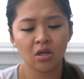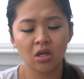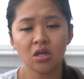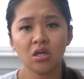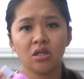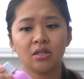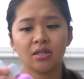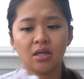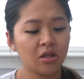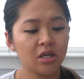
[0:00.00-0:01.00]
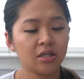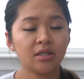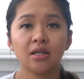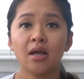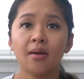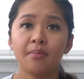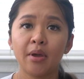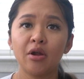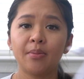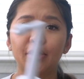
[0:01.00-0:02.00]
is this
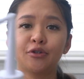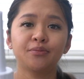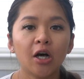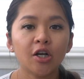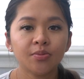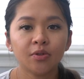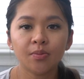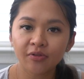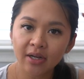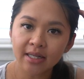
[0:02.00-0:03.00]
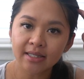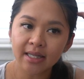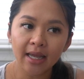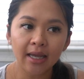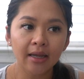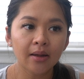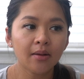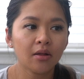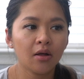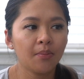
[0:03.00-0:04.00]
Peri bottle. The hospital provides a
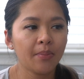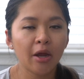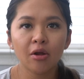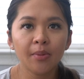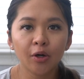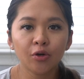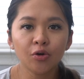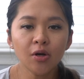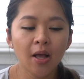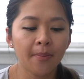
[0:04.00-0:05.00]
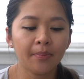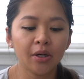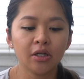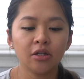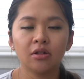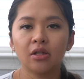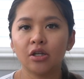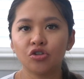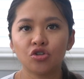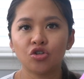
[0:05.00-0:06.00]
Peri bottle, but it
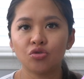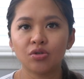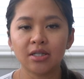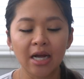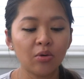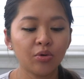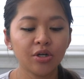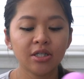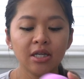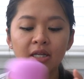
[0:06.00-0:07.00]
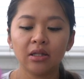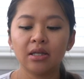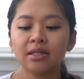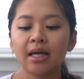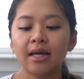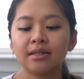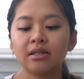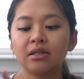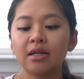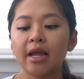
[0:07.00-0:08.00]
just shoots downwards. This has
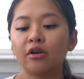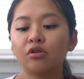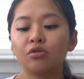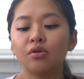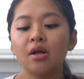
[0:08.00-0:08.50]
an angle